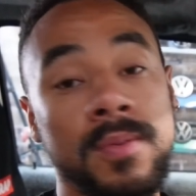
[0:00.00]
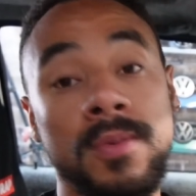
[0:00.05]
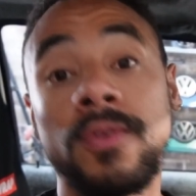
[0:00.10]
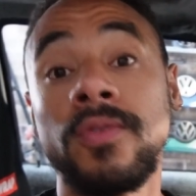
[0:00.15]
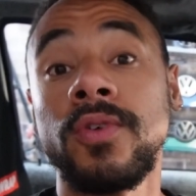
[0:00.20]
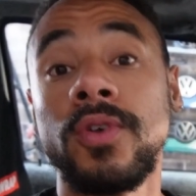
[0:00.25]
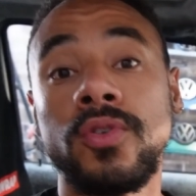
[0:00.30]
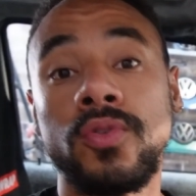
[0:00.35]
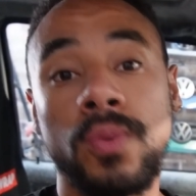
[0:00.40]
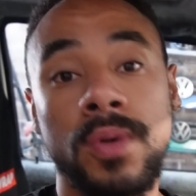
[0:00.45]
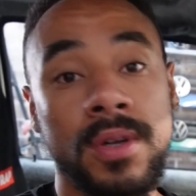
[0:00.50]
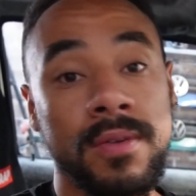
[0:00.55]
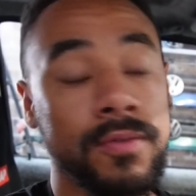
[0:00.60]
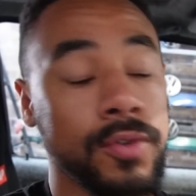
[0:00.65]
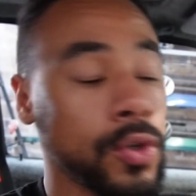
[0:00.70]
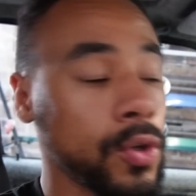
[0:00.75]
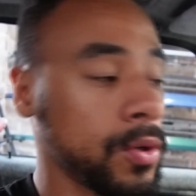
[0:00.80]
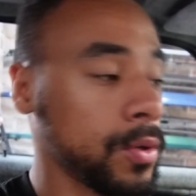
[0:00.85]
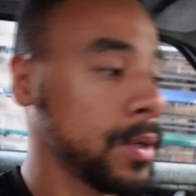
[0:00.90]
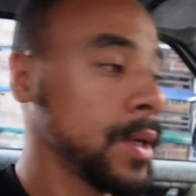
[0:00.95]
is the first one I've
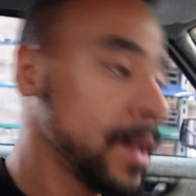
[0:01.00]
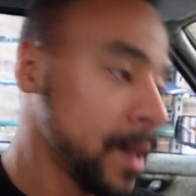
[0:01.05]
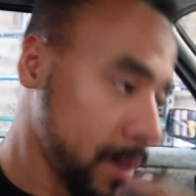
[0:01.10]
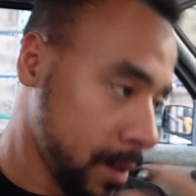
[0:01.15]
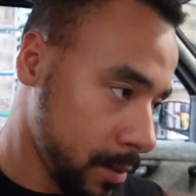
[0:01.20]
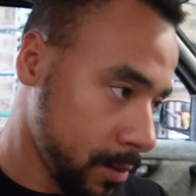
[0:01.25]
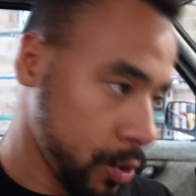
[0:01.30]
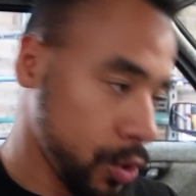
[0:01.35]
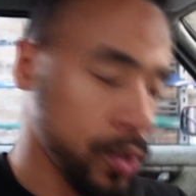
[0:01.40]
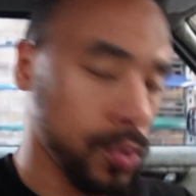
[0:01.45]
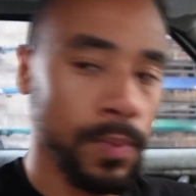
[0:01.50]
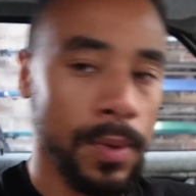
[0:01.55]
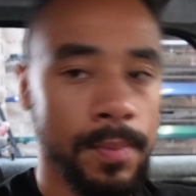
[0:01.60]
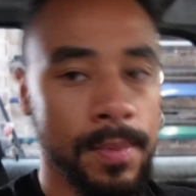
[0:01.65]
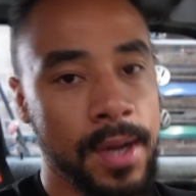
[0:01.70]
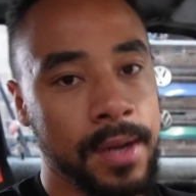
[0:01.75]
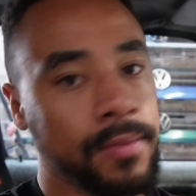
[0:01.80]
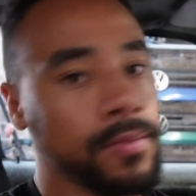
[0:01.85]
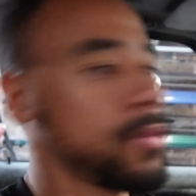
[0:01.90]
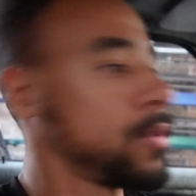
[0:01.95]
done, just be
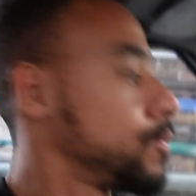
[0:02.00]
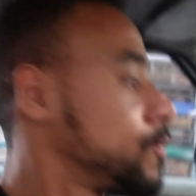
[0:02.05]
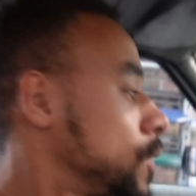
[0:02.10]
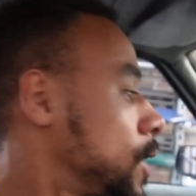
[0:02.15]
mindful of